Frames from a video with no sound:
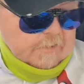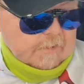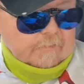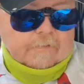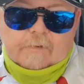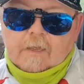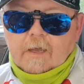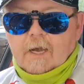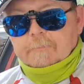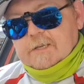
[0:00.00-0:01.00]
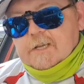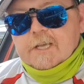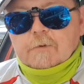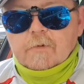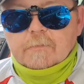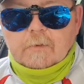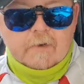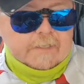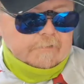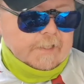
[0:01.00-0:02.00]
that I've been taking with me
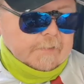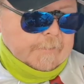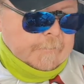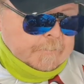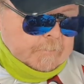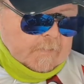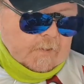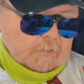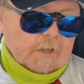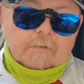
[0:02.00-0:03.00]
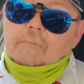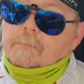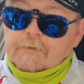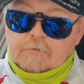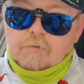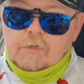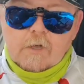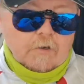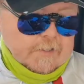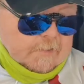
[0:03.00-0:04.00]
lately, well, before the
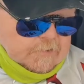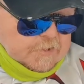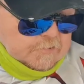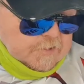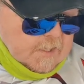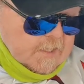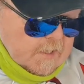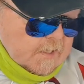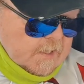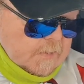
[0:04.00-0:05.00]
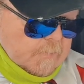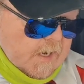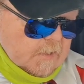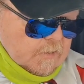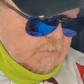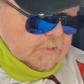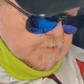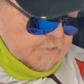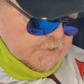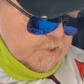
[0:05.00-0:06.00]
lockdown I should say, I'll go on
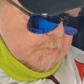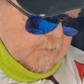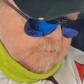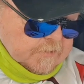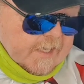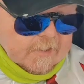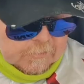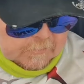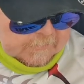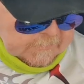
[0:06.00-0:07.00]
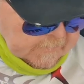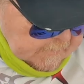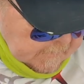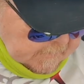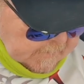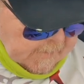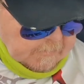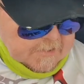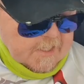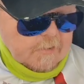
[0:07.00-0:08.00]
to the terminal tackle.
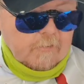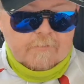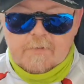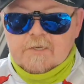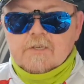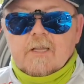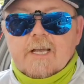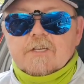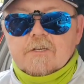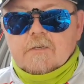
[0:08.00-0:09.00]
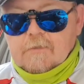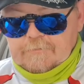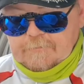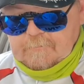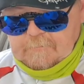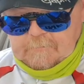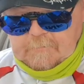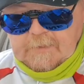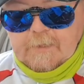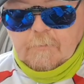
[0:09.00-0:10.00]
Now I take with me a selection of
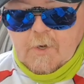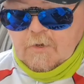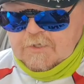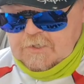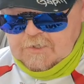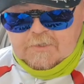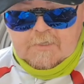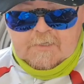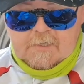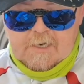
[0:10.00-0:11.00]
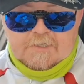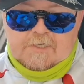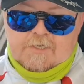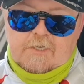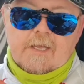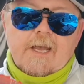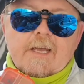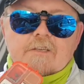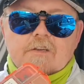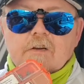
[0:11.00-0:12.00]
little boxes, as you can see there,
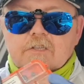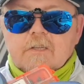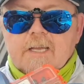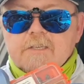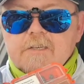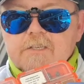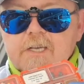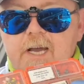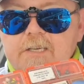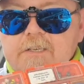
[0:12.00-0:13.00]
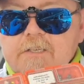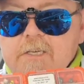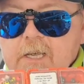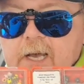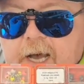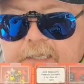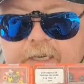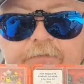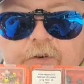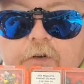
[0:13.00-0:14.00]
and it's got a selection of sizes and
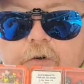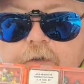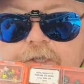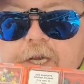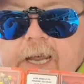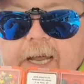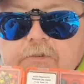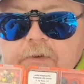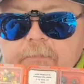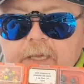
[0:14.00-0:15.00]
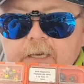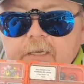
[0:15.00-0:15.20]
different coloured jig heads with me,